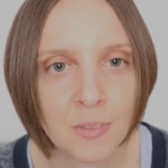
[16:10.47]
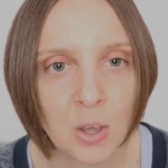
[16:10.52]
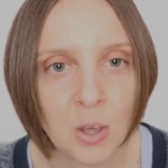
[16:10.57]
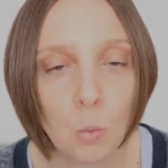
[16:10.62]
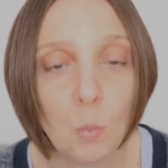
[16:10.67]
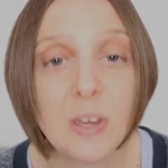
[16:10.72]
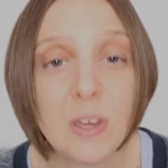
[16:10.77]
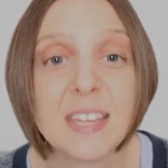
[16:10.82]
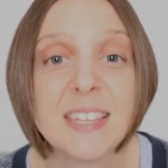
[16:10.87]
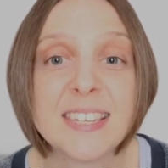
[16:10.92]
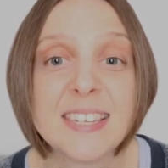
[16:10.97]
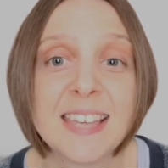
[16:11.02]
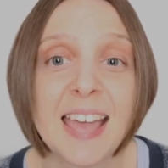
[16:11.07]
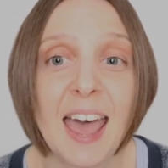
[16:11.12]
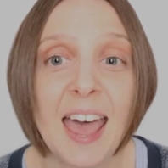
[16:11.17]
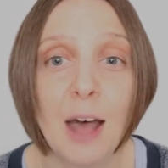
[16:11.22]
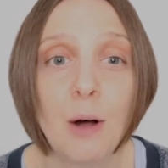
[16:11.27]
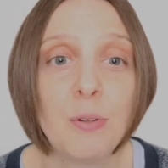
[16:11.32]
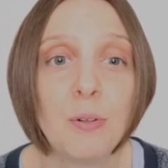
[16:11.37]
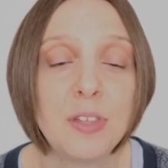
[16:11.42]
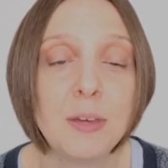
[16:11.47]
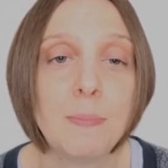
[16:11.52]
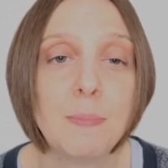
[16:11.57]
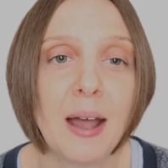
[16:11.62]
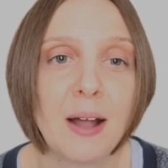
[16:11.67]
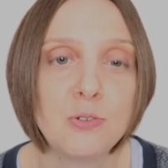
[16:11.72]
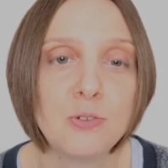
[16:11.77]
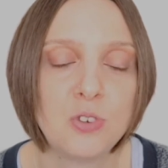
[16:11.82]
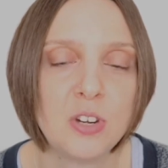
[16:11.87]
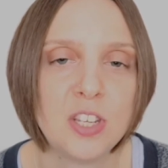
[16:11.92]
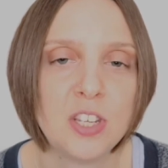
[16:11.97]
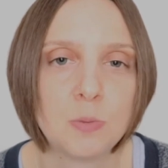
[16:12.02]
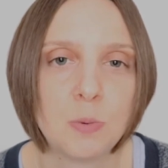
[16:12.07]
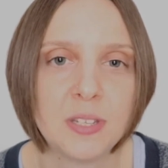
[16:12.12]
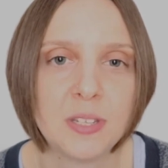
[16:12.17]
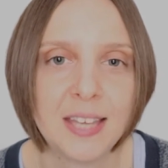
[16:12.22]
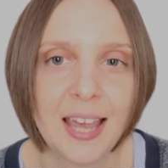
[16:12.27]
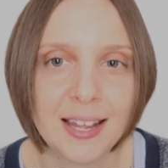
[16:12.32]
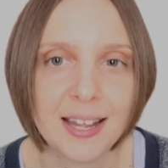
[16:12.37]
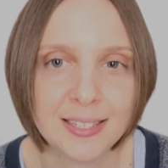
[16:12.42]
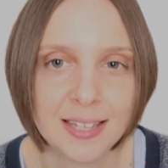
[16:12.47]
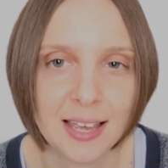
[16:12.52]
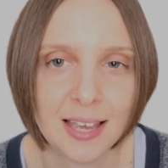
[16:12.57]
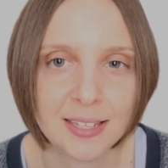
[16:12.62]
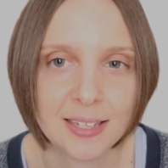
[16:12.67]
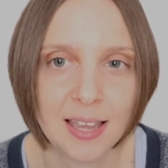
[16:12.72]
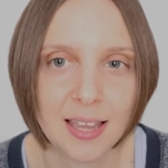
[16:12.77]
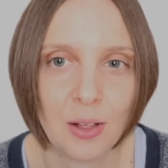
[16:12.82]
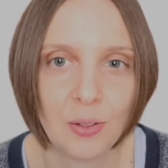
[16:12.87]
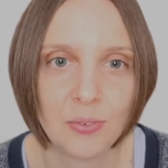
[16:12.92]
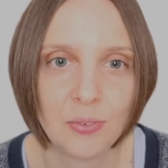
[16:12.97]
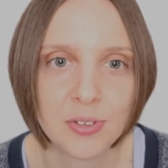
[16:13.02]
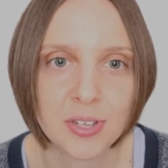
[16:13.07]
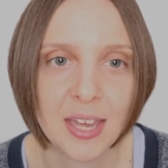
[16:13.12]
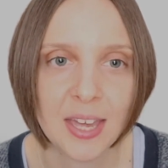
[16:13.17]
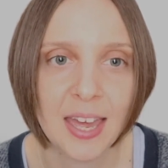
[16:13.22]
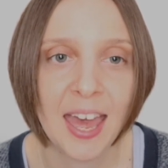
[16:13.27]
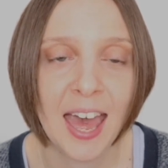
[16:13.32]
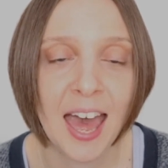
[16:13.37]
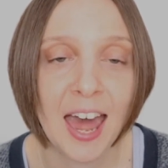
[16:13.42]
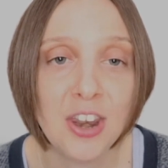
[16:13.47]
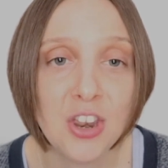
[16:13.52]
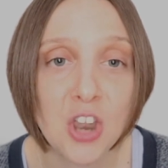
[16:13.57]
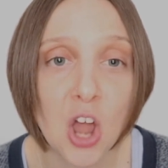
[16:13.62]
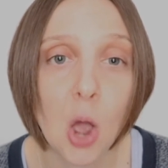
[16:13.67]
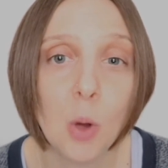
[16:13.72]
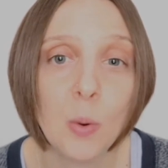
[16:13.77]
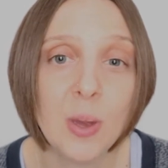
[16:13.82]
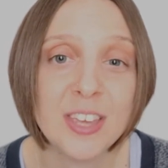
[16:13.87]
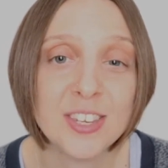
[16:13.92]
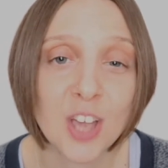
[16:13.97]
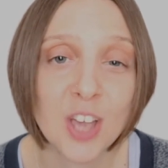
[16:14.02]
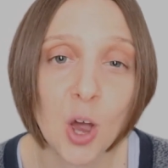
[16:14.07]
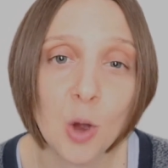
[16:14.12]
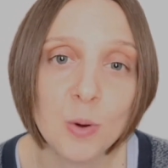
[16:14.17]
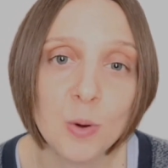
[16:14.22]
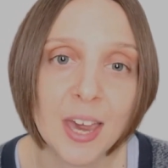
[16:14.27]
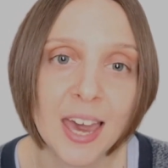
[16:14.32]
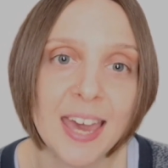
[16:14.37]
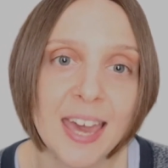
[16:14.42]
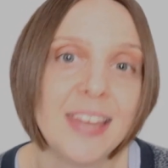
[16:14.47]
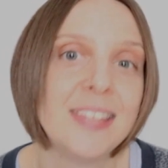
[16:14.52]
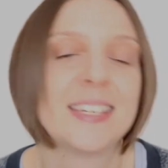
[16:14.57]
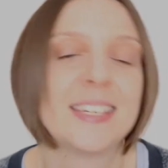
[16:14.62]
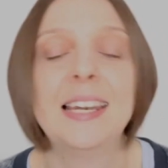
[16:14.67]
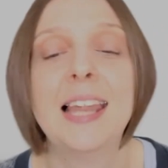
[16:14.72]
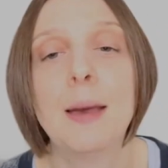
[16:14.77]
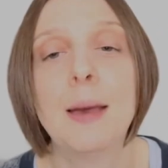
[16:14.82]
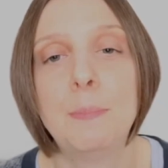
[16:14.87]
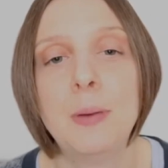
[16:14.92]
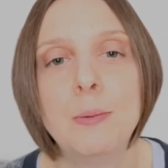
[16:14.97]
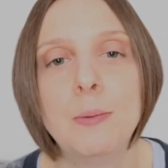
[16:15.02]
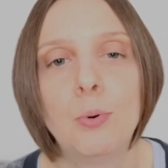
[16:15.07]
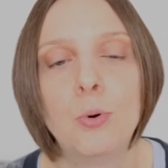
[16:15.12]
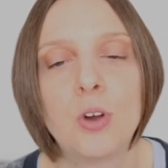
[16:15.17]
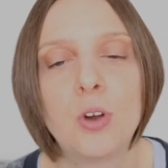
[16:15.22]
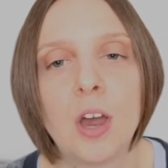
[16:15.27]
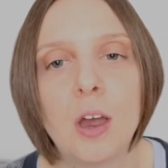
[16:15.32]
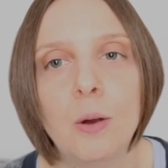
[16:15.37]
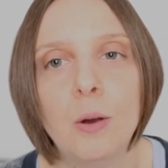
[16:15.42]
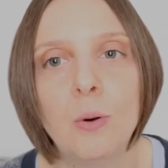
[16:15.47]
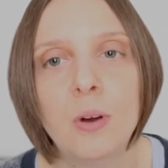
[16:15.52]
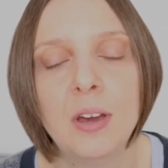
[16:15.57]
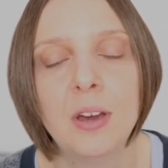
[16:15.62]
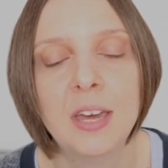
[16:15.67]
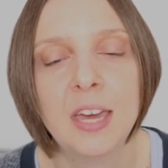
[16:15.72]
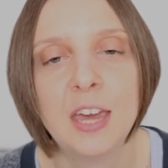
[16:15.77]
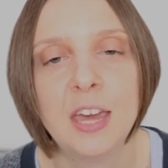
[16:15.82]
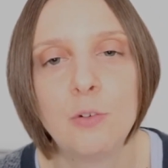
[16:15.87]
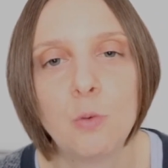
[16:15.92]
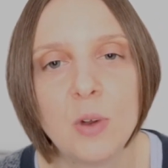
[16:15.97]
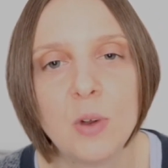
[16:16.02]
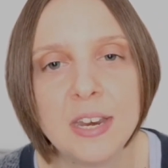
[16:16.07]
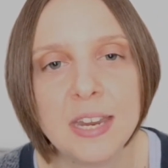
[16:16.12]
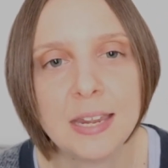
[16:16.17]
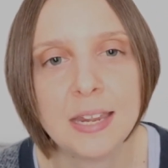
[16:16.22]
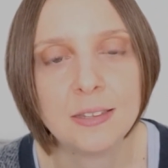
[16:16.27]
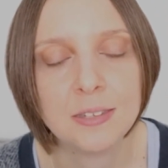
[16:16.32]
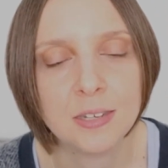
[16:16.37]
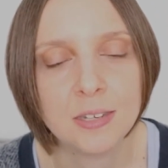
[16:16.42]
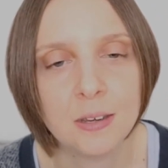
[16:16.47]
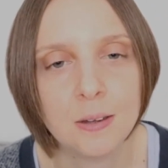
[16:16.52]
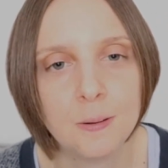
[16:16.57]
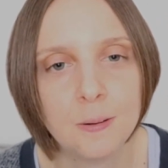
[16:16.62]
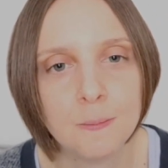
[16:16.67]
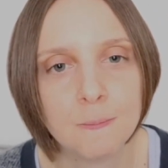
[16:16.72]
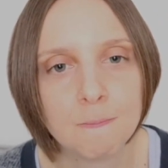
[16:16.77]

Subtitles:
We can set healthy boundaries to protect ourselves and know it's okay to let people go if we need to.